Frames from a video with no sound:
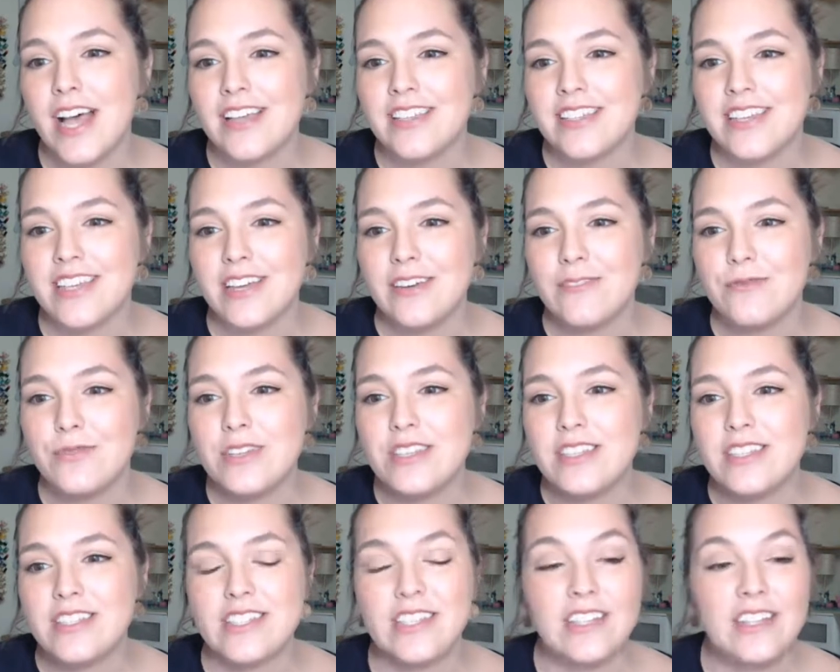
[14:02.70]
asking if we
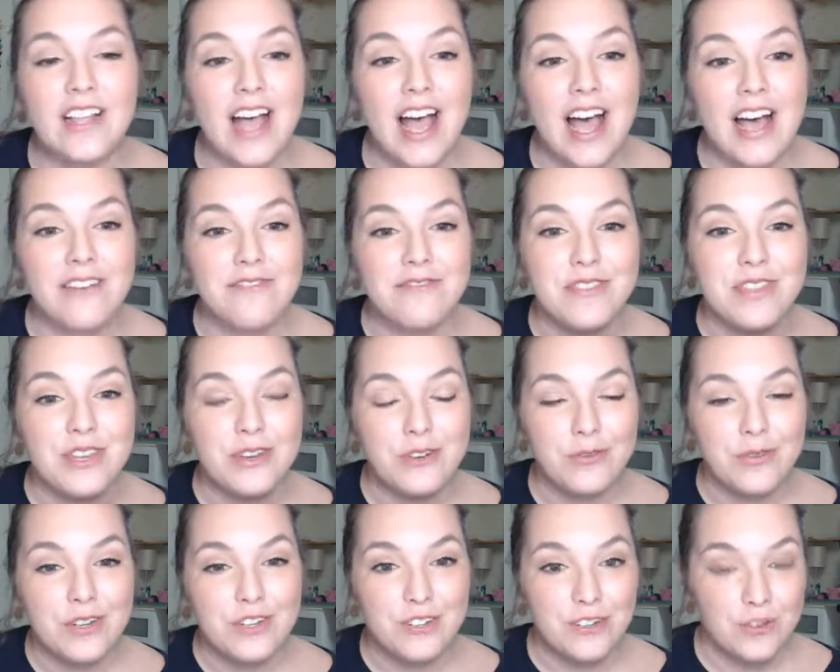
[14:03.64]
still have the
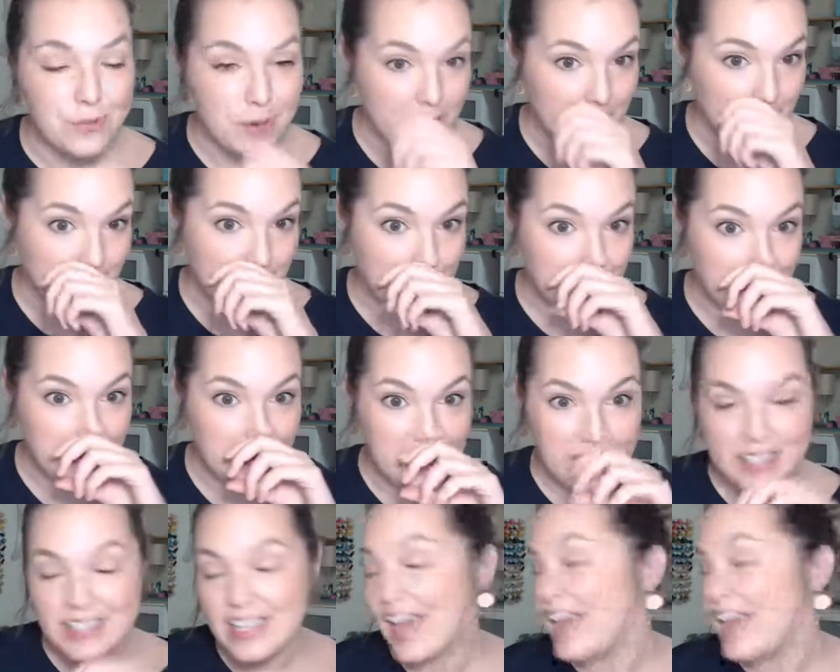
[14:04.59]
original pair of Cabooties,